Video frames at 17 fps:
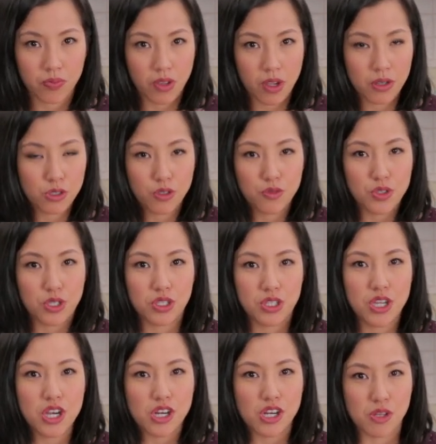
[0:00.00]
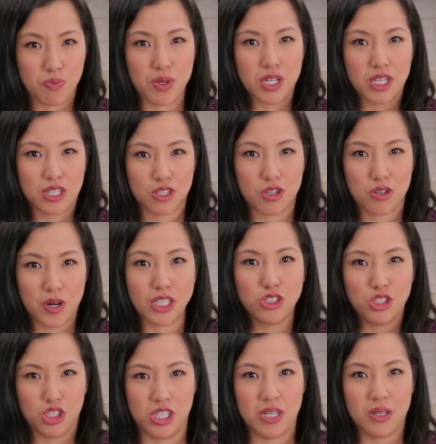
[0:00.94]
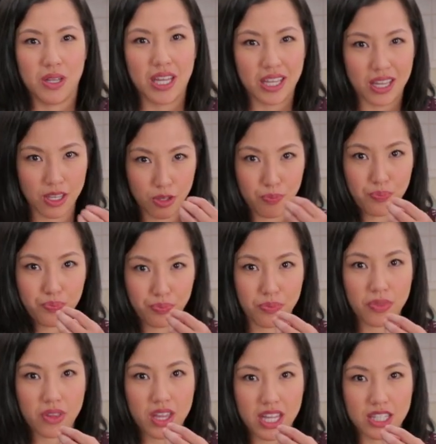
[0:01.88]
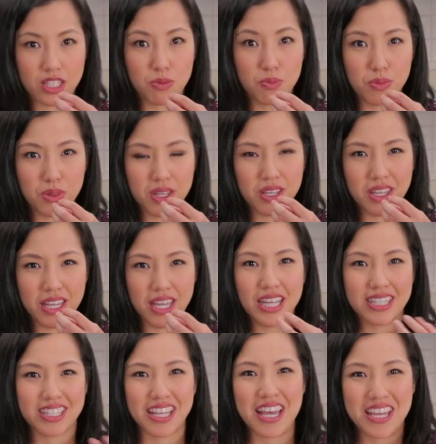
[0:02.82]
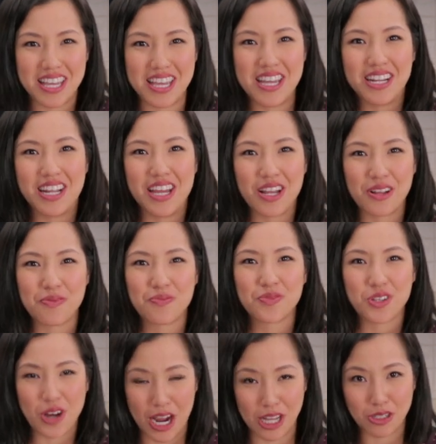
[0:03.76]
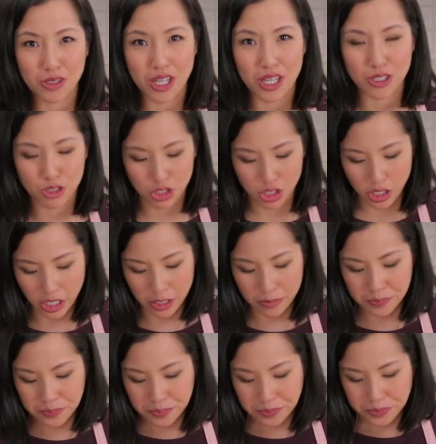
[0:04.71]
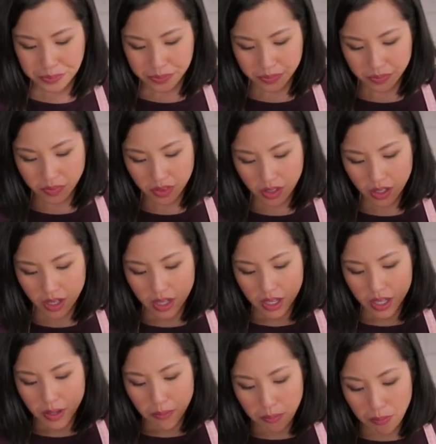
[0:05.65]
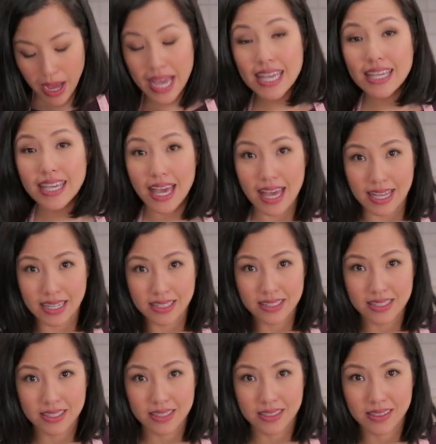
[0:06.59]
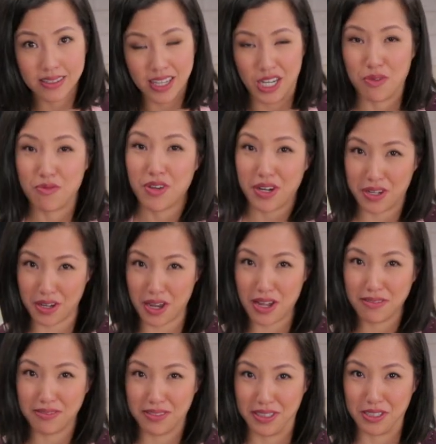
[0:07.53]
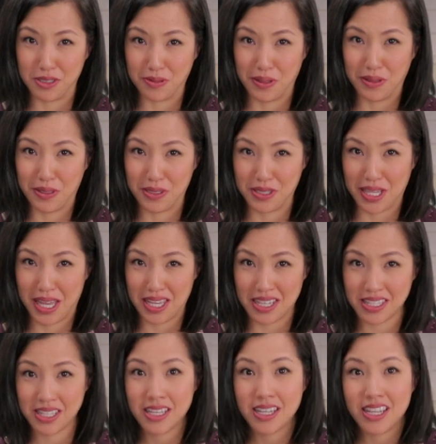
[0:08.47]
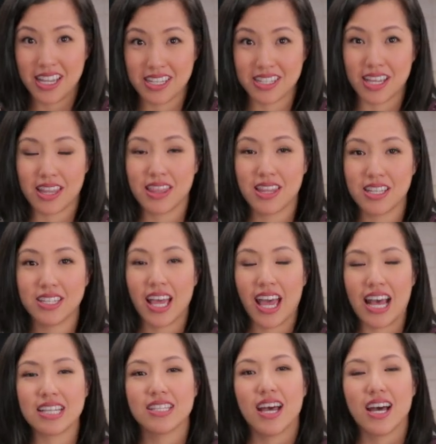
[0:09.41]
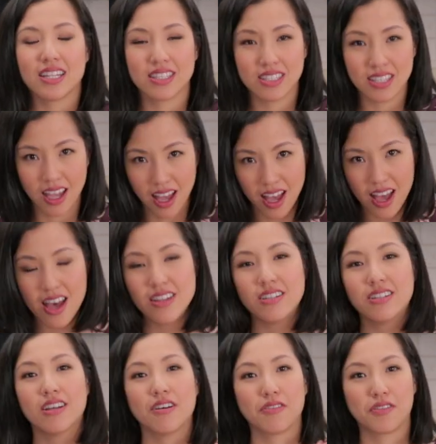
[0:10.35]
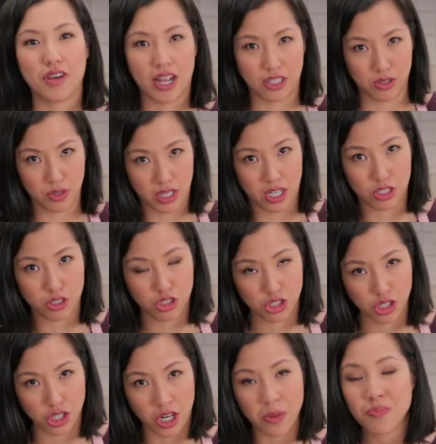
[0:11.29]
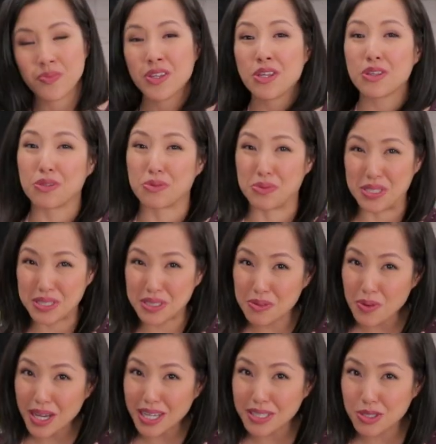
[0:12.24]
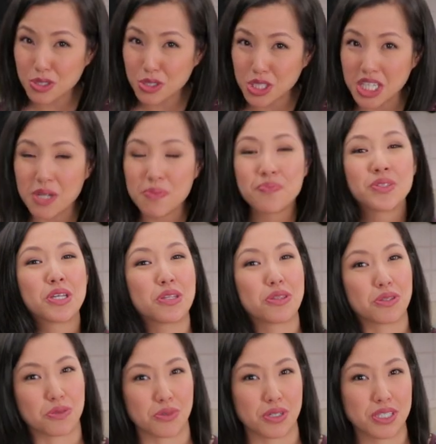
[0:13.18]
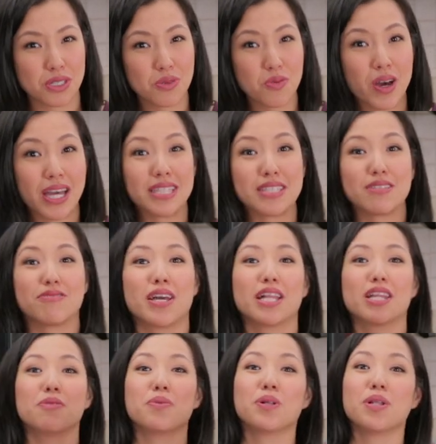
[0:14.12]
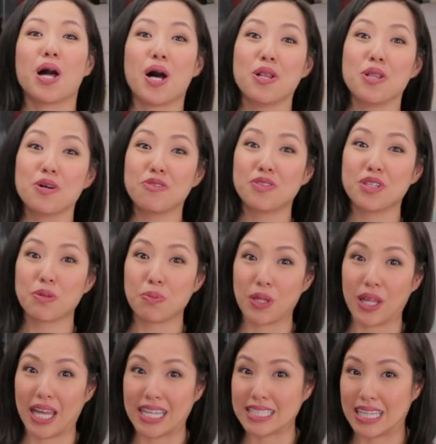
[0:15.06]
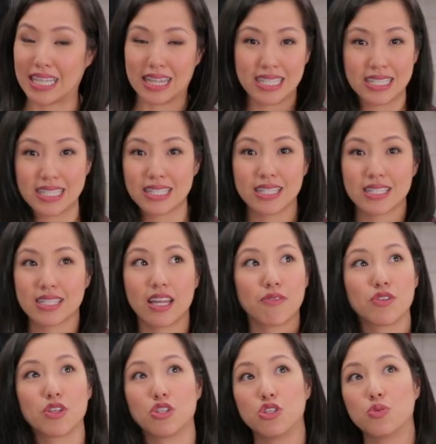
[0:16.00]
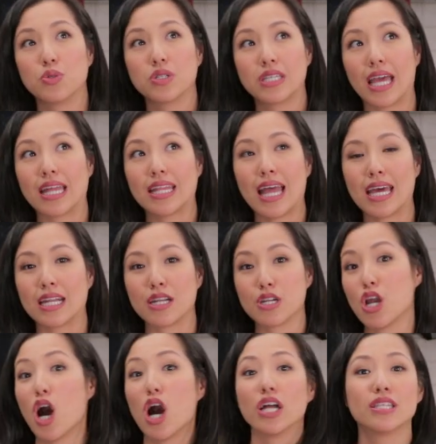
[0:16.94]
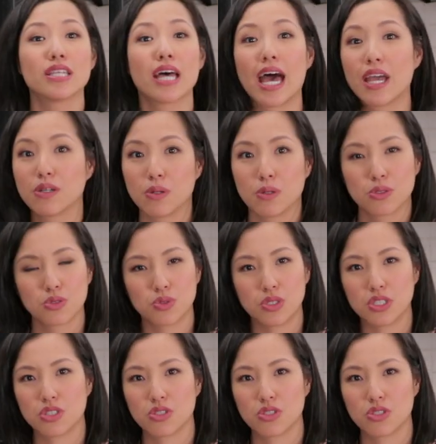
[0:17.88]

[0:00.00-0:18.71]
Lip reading: I don't know if you can hear it, but it's crunchy. Like it's like eating granulated sugar. My guess, and I'm very confident about this guess, is that this has a ton of granulated sugar. The reason why it's cheap, the reason why it's available all over the place, like this is the stuff that you would get at a non-Thai grocery